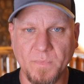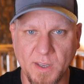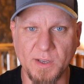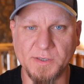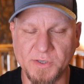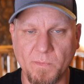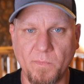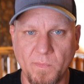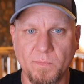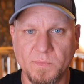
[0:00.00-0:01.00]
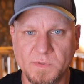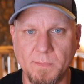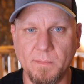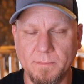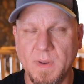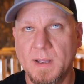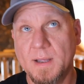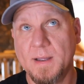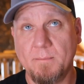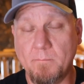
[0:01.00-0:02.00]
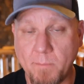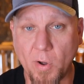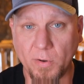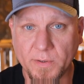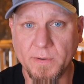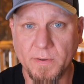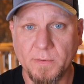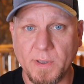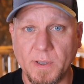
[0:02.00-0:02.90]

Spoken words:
Is there some bulk,